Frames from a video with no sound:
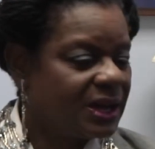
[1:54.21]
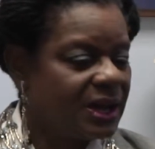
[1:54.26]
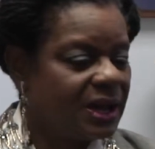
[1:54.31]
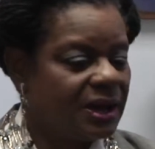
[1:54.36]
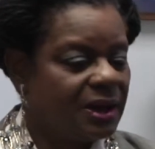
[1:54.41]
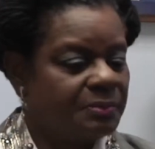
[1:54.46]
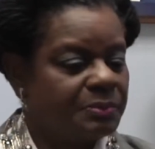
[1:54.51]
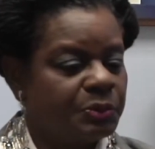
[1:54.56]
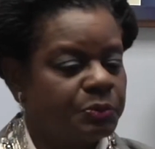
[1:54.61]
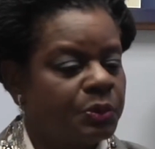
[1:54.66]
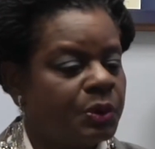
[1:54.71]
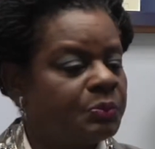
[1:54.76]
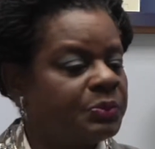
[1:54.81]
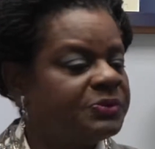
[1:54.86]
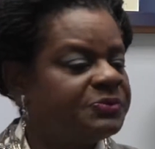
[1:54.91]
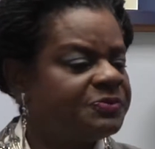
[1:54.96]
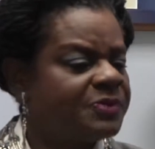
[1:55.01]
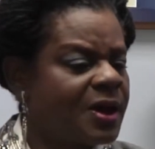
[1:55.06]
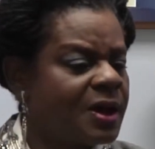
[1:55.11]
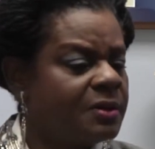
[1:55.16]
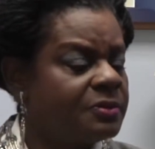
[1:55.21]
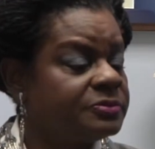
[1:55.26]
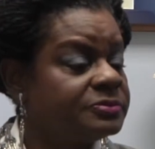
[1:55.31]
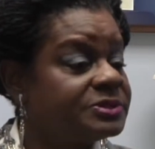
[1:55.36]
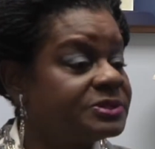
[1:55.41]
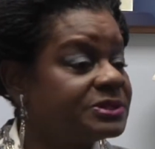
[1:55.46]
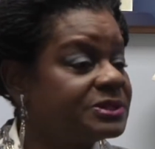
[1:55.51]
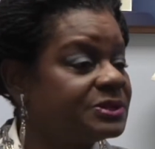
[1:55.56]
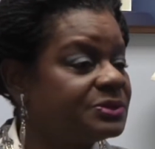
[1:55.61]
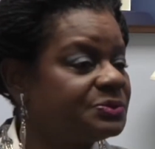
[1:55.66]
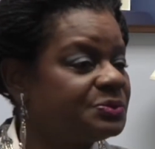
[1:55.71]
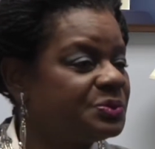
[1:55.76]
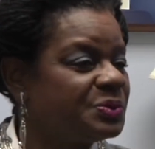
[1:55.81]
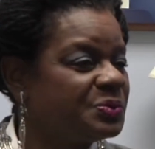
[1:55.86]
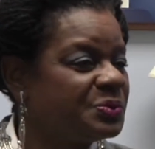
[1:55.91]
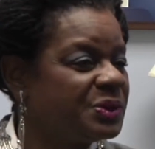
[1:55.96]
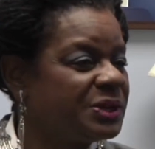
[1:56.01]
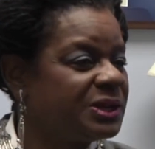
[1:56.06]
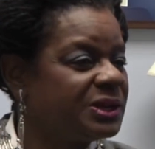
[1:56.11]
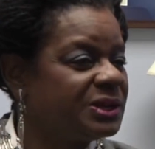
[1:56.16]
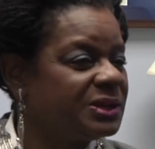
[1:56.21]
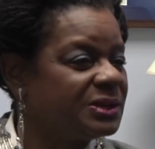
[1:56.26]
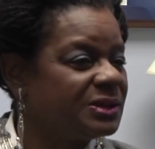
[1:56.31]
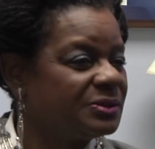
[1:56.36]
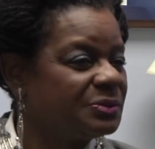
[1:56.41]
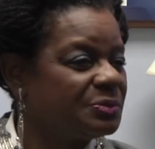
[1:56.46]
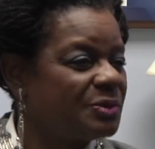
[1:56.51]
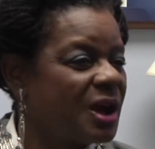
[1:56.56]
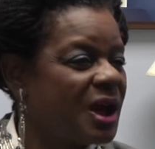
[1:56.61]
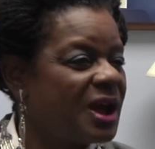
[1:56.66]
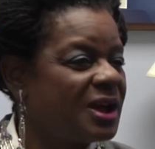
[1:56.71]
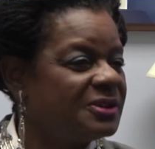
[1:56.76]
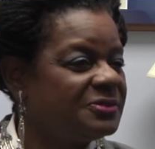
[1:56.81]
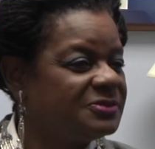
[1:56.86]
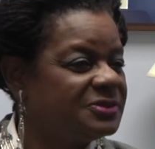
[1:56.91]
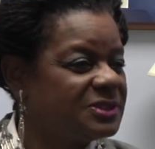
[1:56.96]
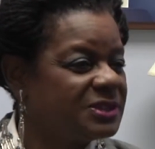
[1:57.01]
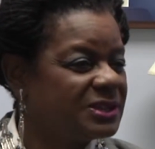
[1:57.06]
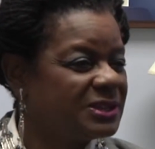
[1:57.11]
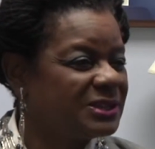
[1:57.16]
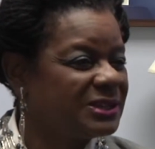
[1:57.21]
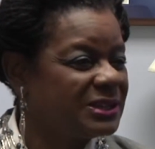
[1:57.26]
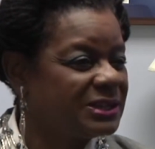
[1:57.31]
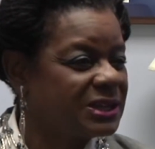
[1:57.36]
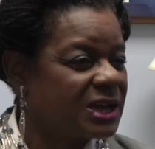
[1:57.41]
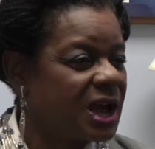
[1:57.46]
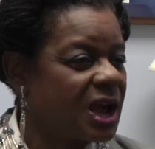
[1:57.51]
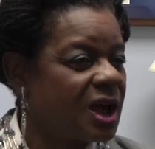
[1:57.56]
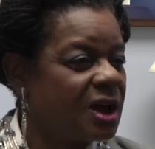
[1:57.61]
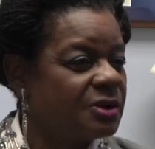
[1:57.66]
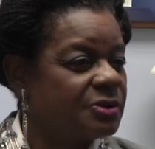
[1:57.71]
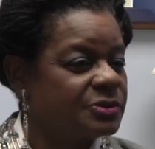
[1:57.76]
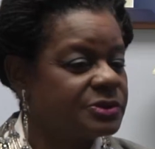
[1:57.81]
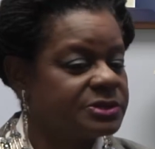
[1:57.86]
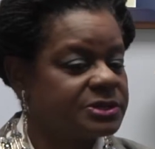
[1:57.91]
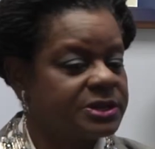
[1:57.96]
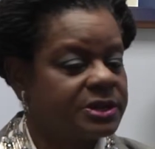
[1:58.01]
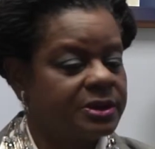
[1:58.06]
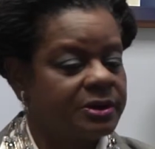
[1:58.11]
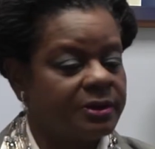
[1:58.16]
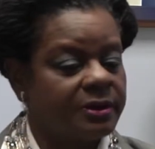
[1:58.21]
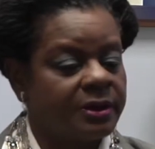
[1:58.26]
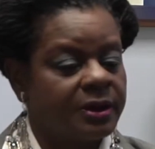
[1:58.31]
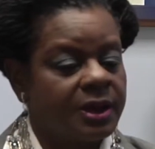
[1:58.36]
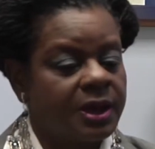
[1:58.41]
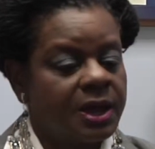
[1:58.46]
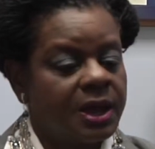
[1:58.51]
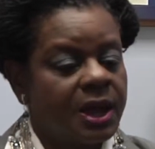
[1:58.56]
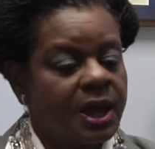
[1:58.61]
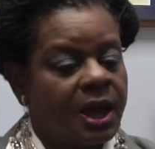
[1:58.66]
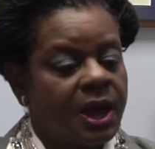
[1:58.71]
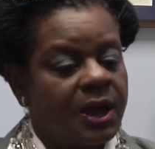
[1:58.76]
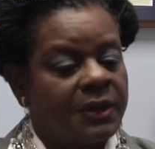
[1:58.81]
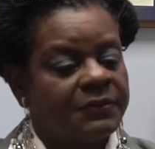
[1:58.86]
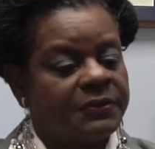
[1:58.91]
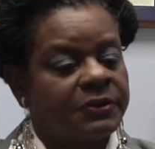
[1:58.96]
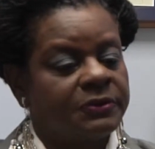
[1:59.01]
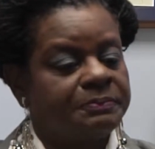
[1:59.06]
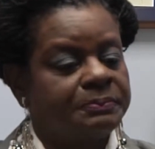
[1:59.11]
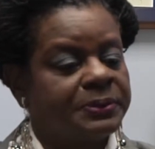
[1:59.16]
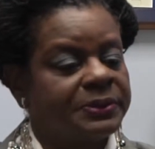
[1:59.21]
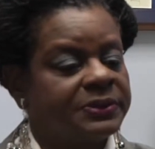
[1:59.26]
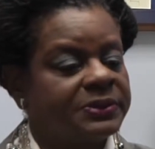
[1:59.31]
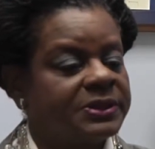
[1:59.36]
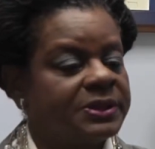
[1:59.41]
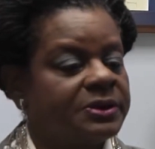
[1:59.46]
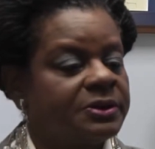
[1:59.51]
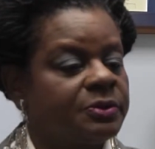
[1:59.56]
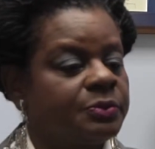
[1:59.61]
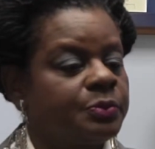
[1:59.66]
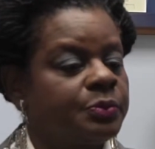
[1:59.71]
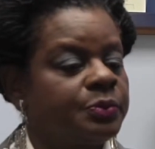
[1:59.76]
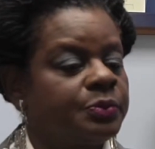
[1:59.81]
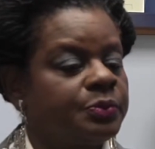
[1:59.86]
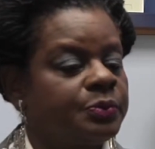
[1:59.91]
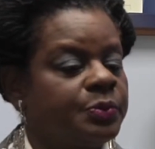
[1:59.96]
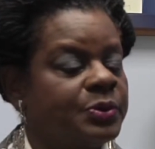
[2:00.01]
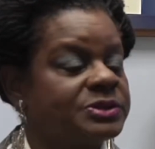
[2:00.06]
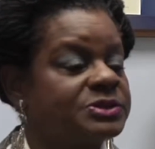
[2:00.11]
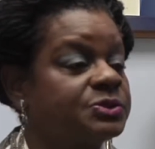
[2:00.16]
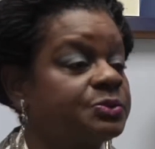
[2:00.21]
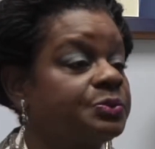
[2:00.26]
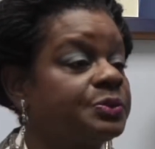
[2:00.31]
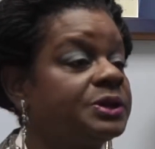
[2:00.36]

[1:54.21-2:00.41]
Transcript: But what we found when we arrived in Congress here, there was a